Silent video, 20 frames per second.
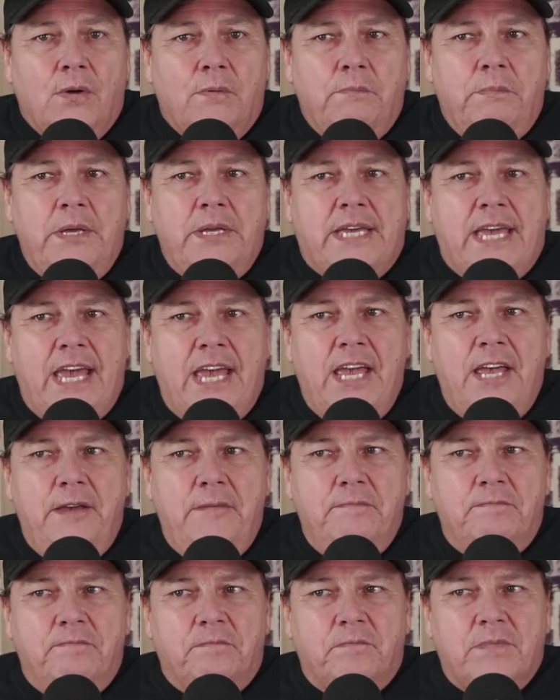
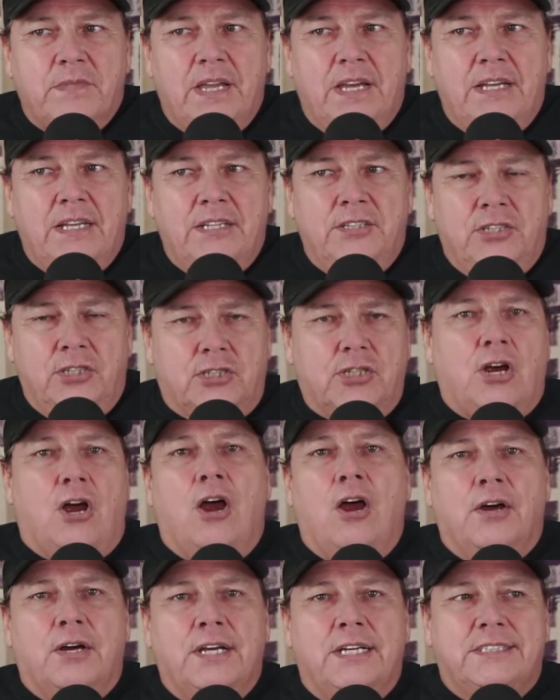became the
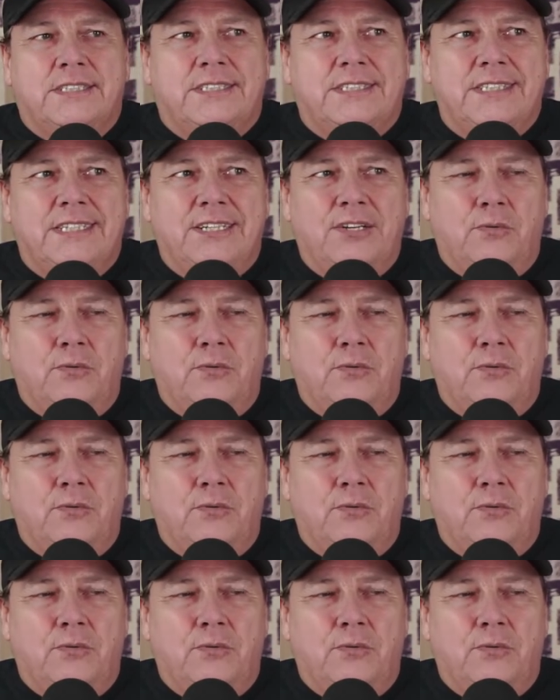targets